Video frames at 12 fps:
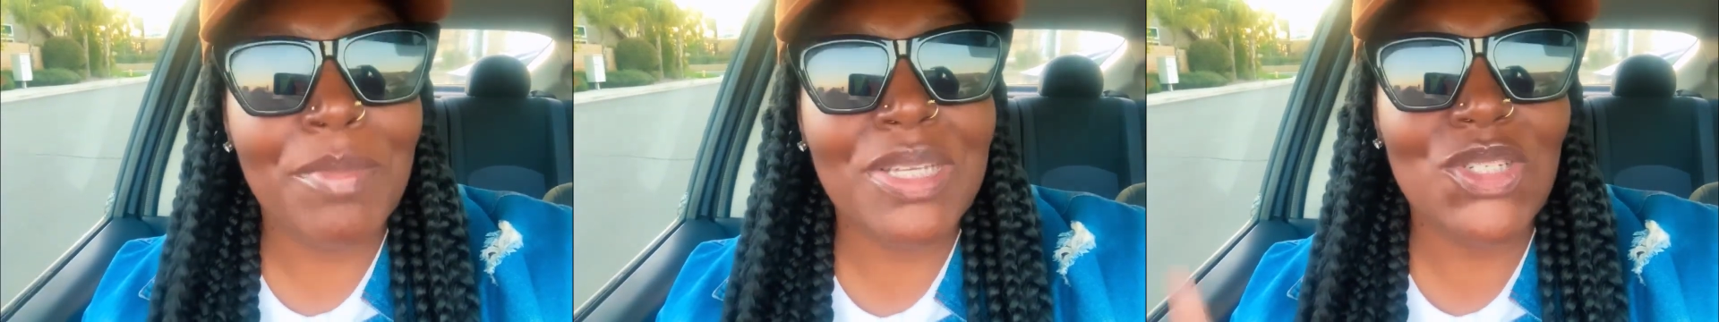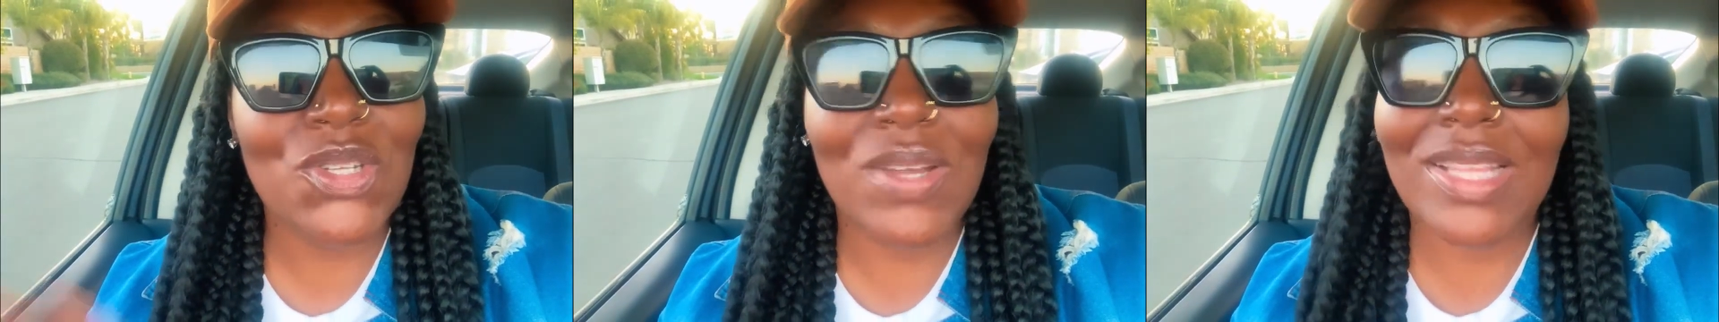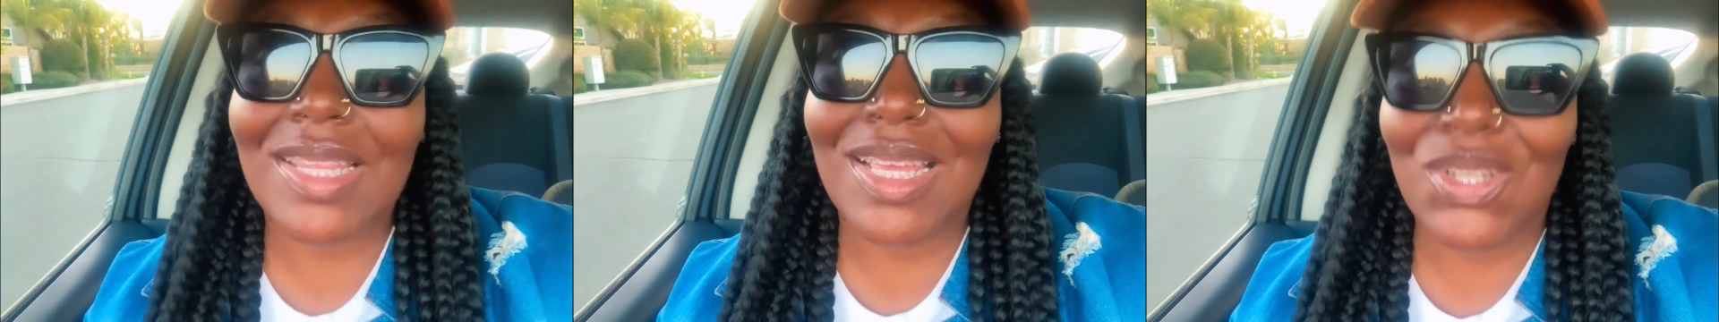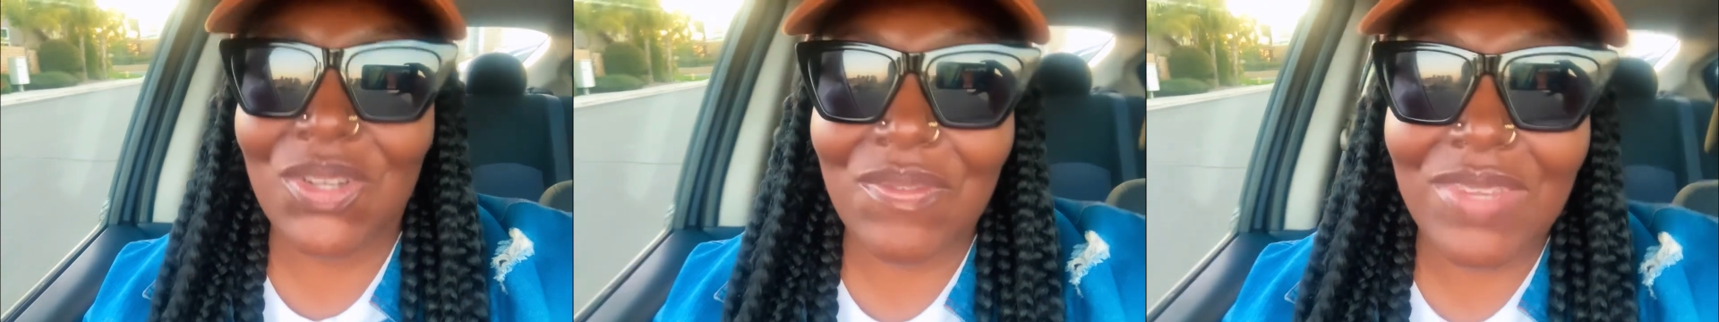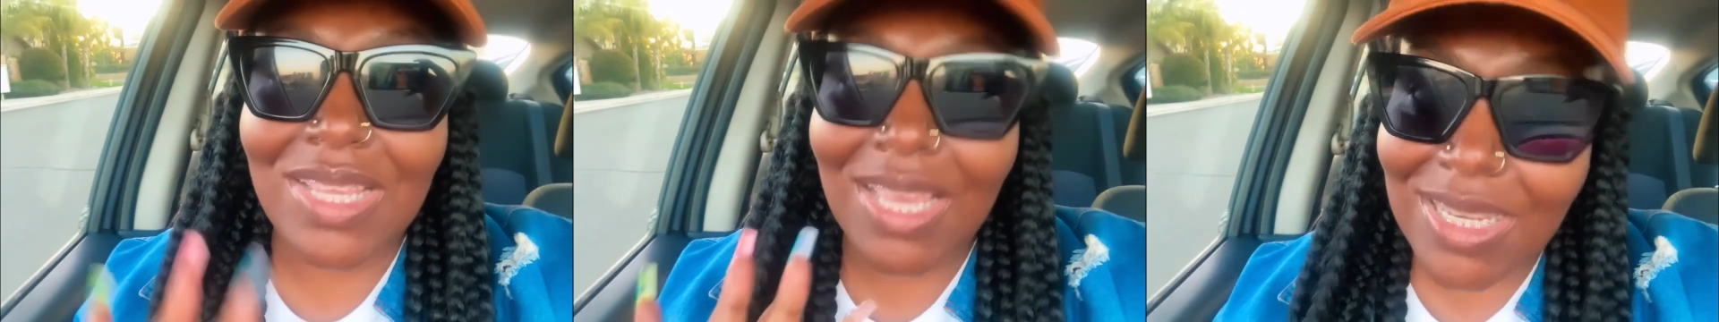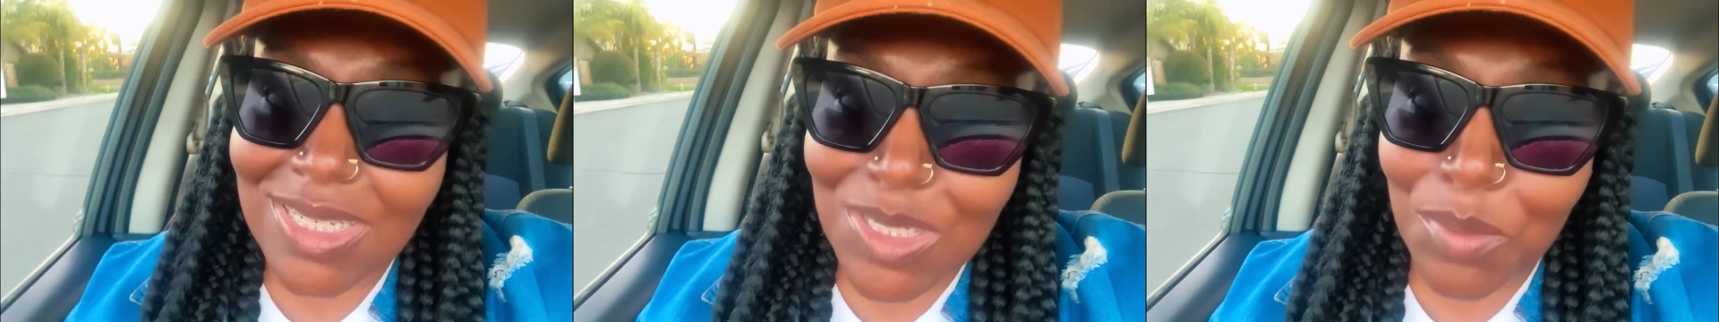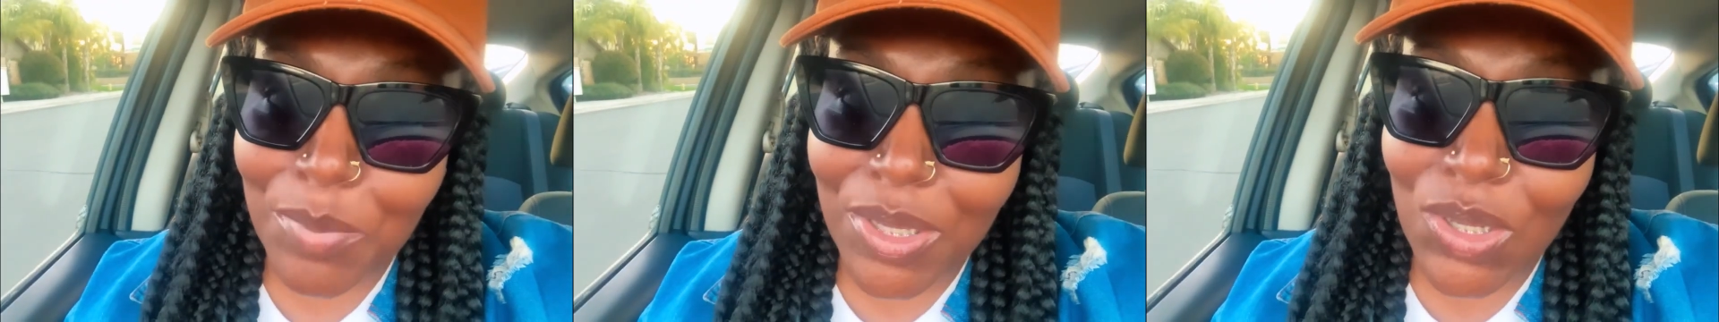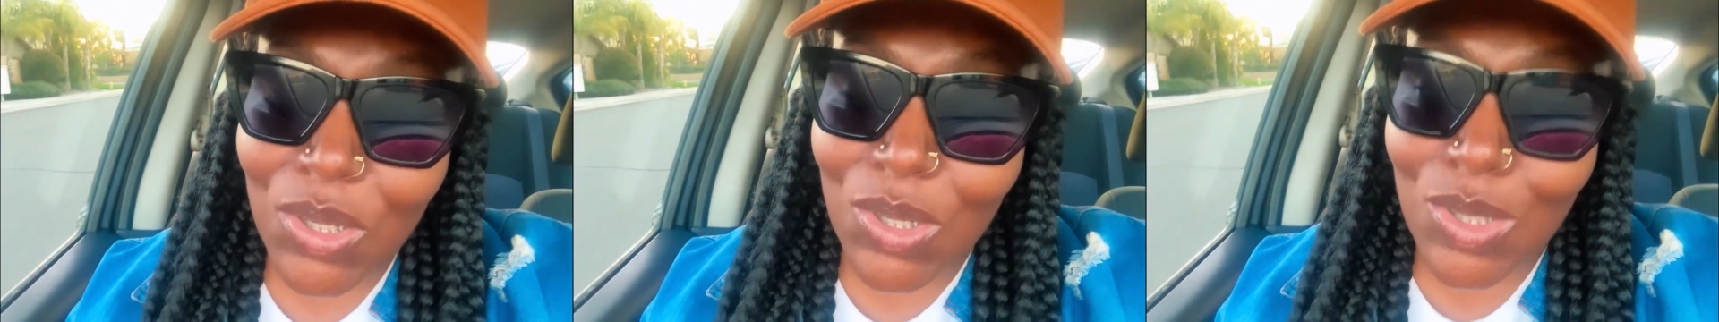Make sure you got that notification
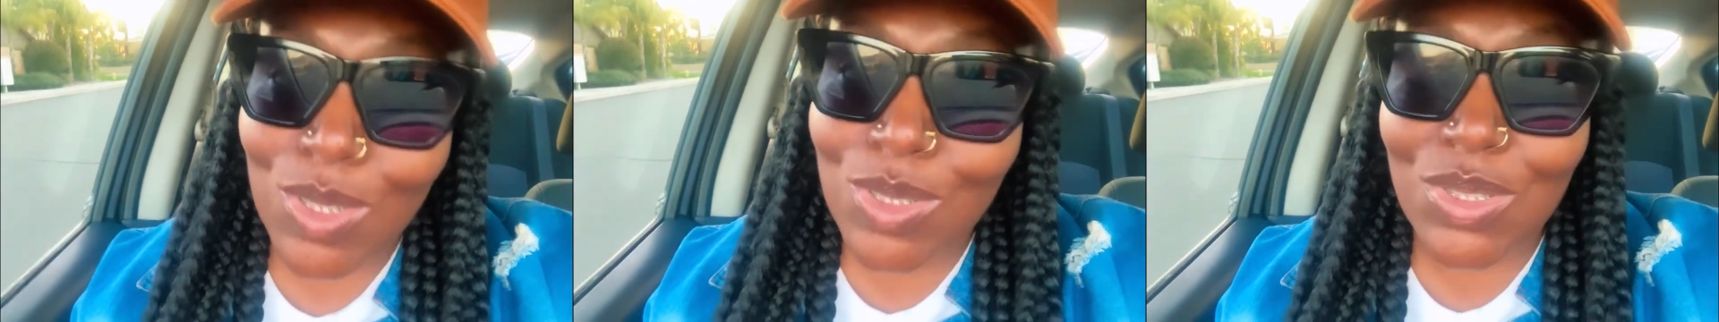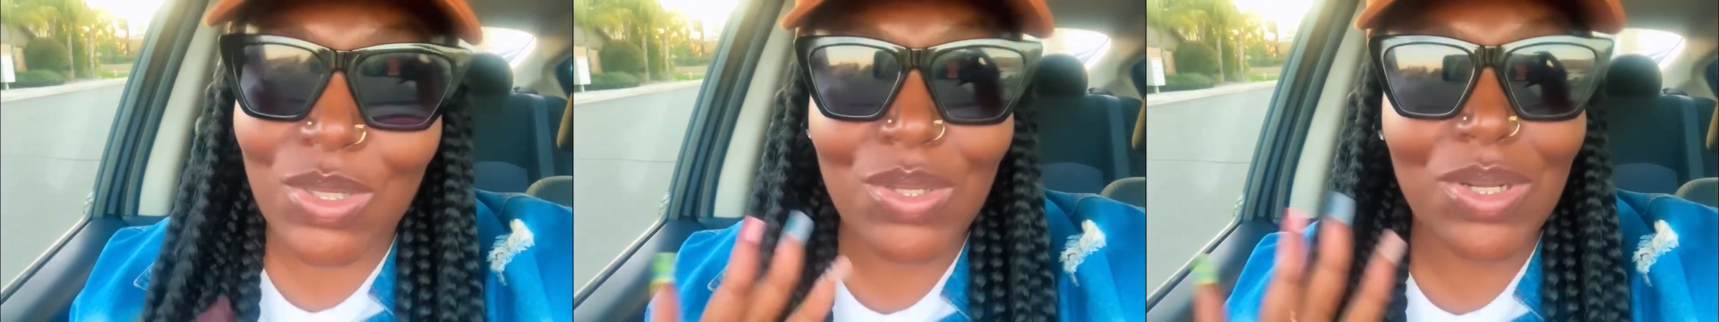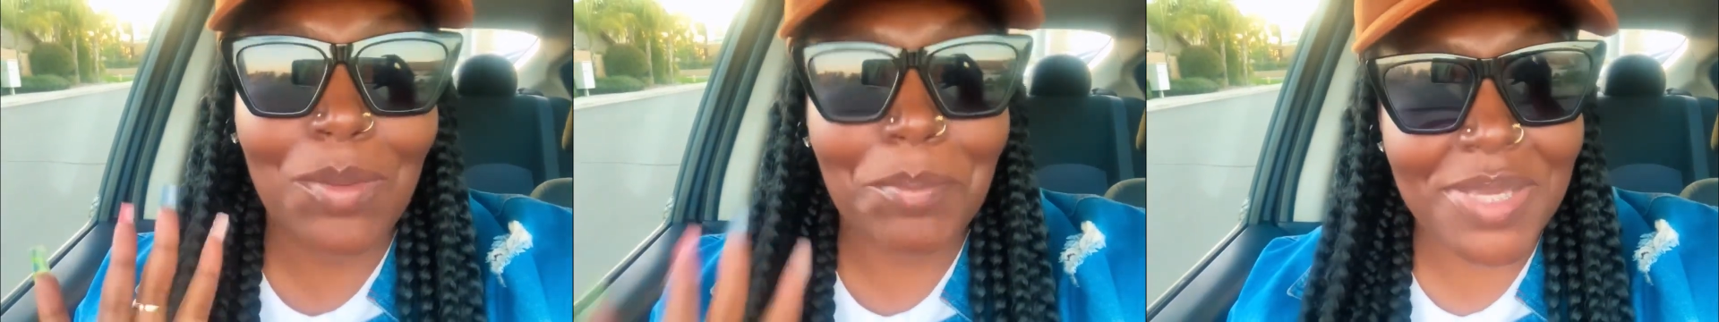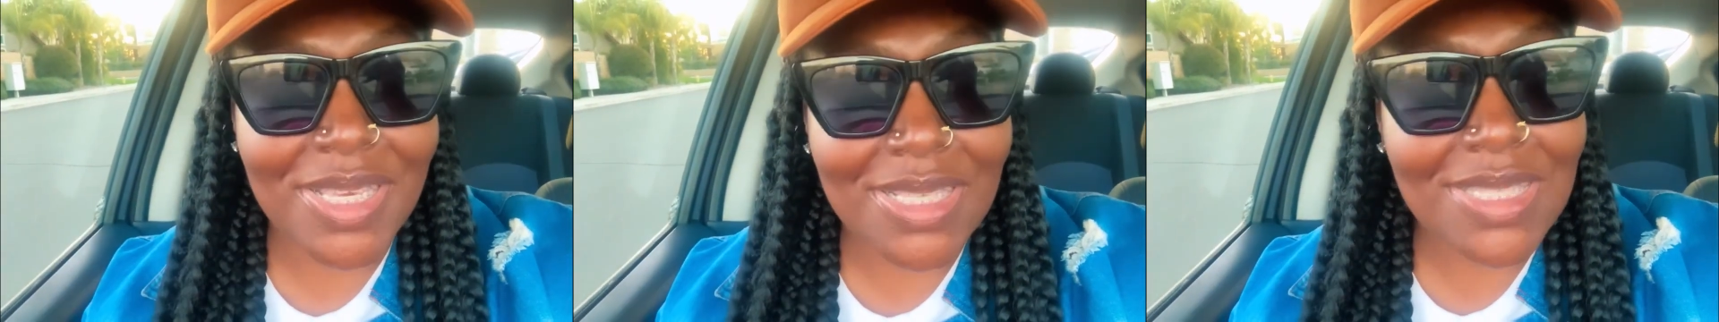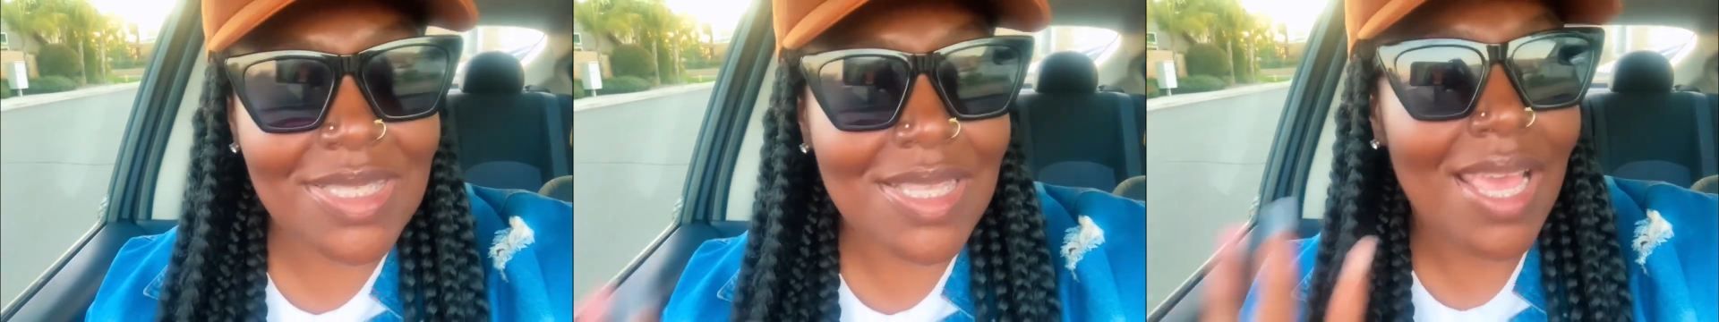bell on so you don't miss